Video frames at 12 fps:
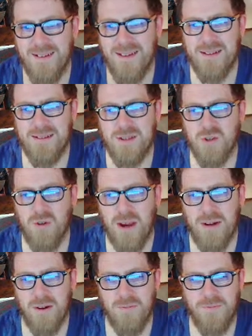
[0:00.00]
It's a
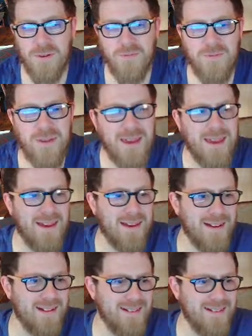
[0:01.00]
trade-off of fear.